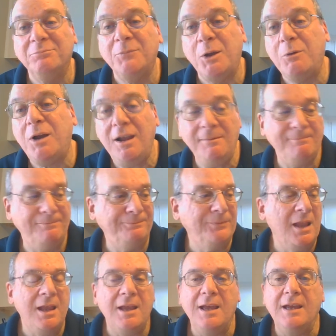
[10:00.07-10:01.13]
Okay.
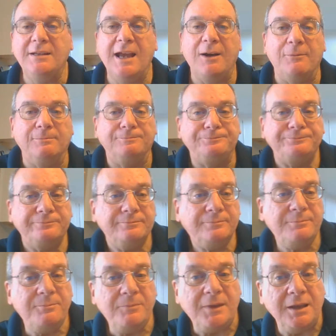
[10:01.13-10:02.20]
Now,
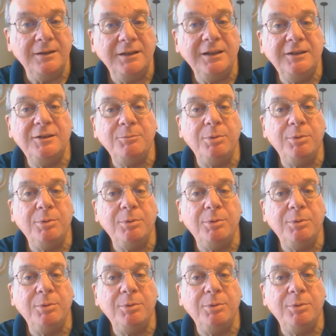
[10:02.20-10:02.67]
I need to